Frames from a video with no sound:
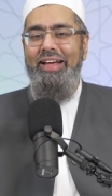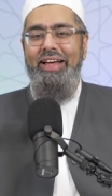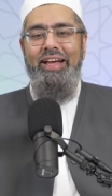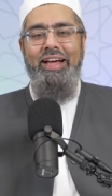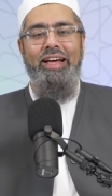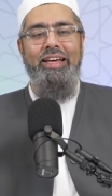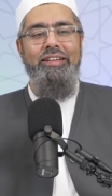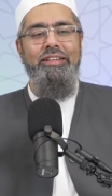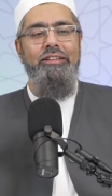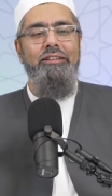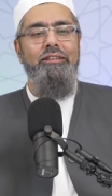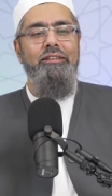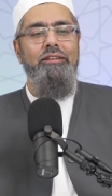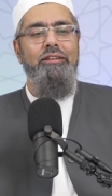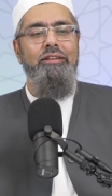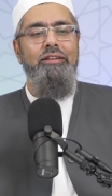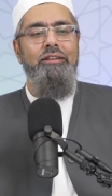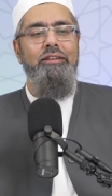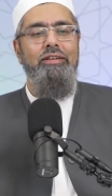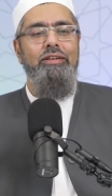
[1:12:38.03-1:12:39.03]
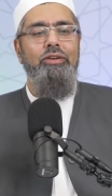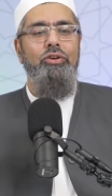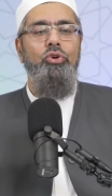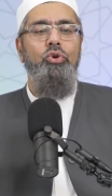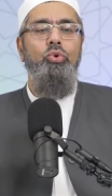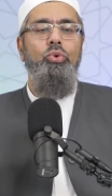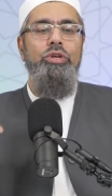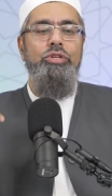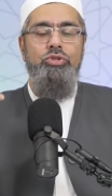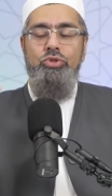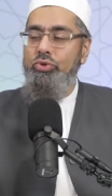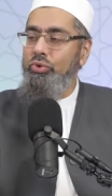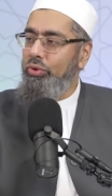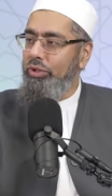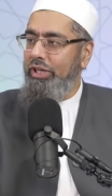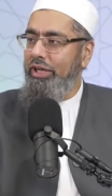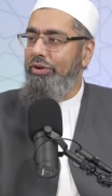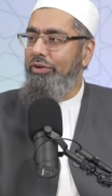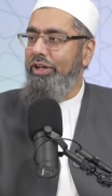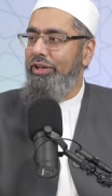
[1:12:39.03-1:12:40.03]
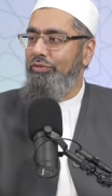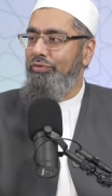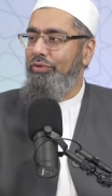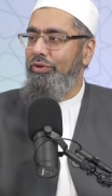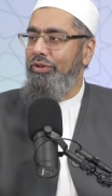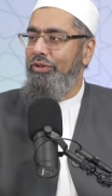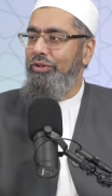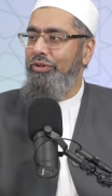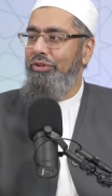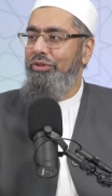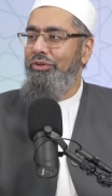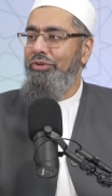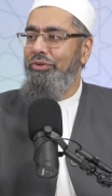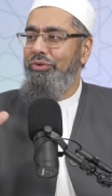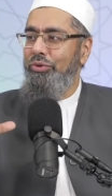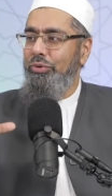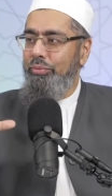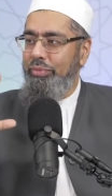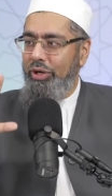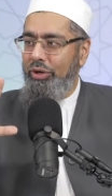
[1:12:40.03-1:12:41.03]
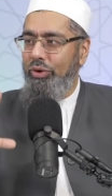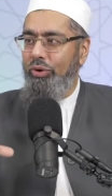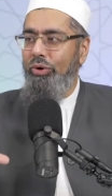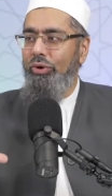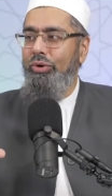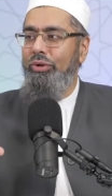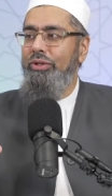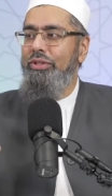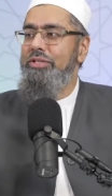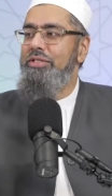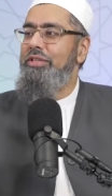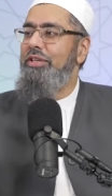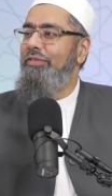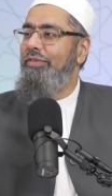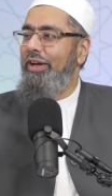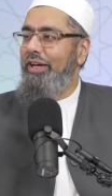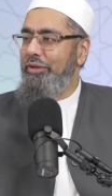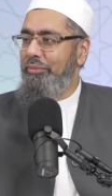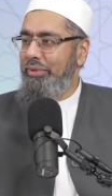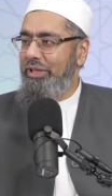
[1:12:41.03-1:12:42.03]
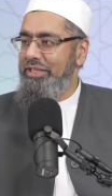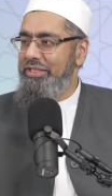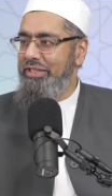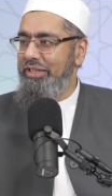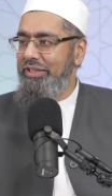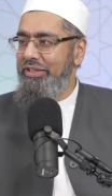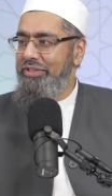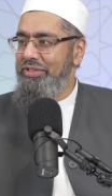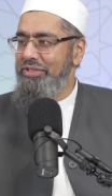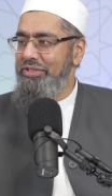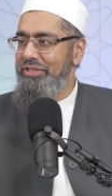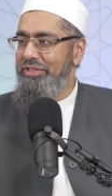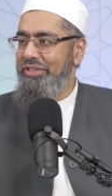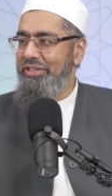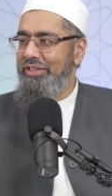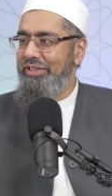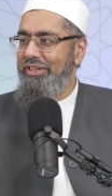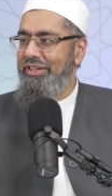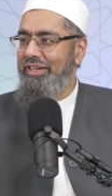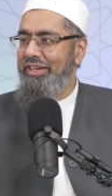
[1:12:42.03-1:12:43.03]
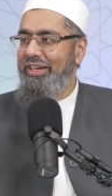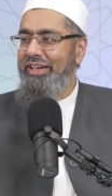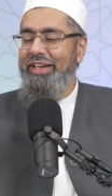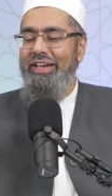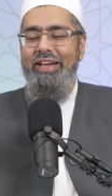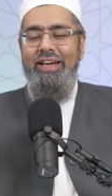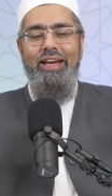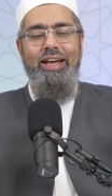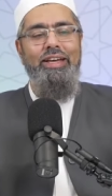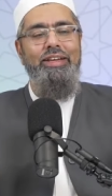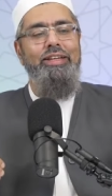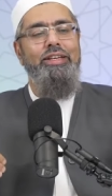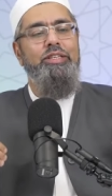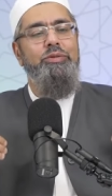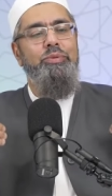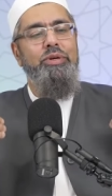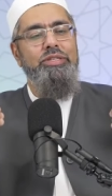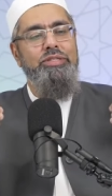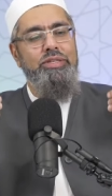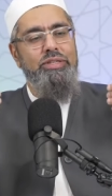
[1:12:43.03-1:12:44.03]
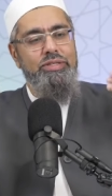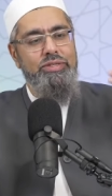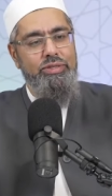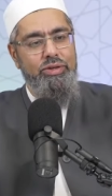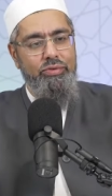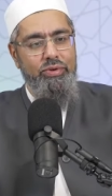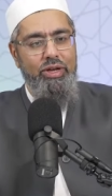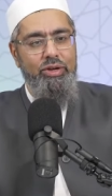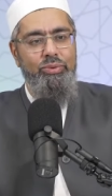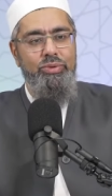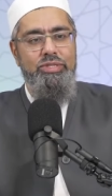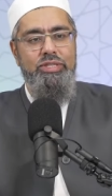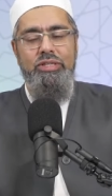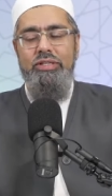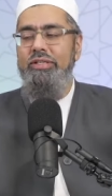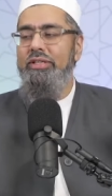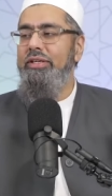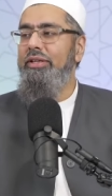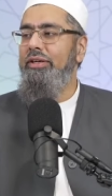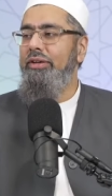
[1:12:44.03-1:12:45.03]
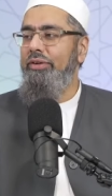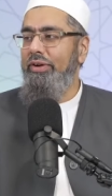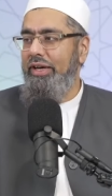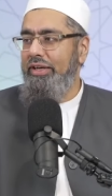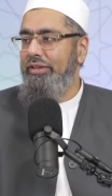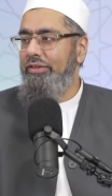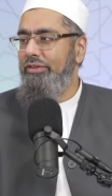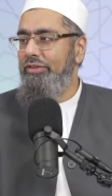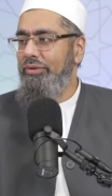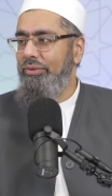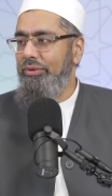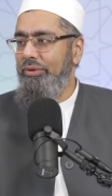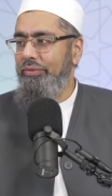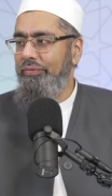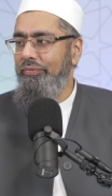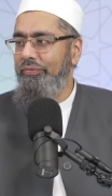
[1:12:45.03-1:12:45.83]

And who is truly grateful, who beholds divine blessings and expresses the requisite gratitude.